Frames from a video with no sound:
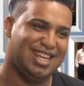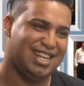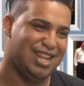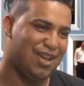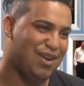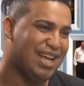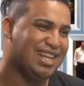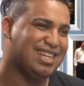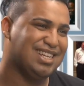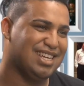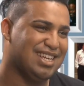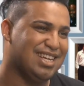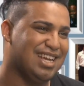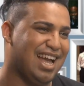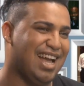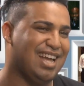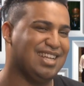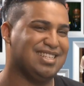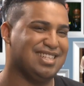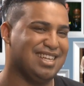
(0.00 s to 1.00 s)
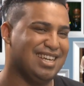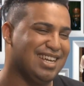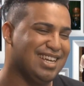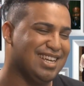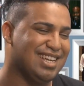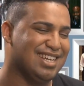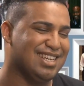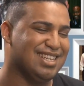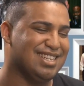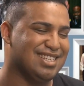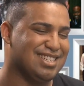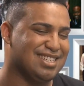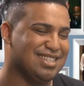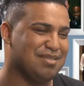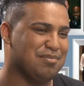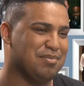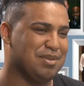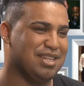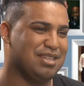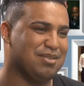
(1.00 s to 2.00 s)
No, I did,
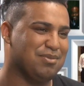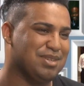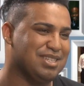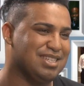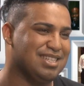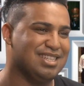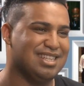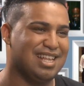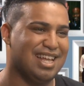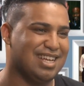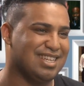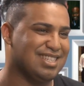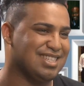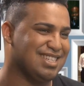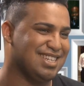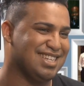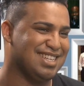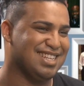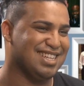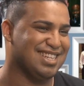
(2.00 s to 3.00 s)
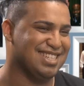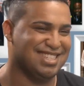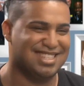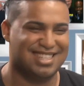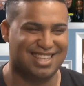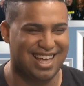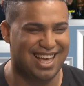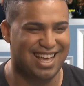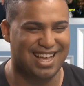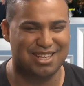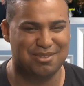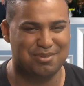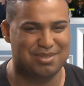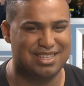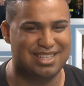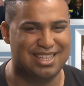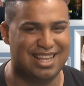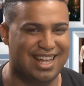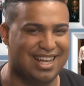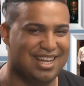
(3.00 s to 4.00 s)
but it wasn't like serious. Yeah, it
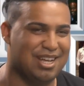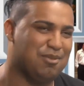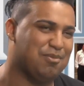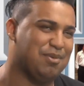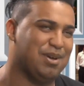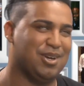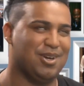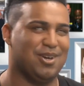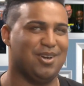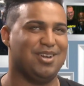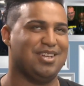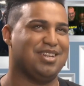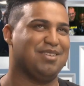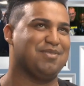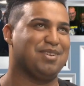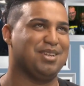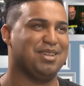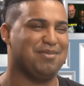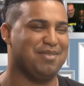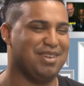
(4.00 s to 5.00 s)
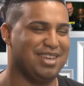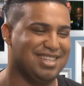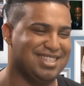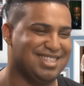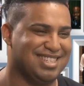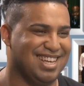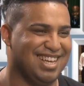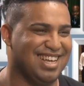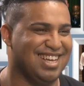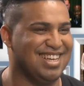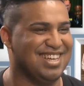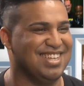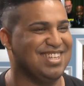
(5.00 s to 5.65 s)
wasn't like, oh my God, I'm going to be a singer.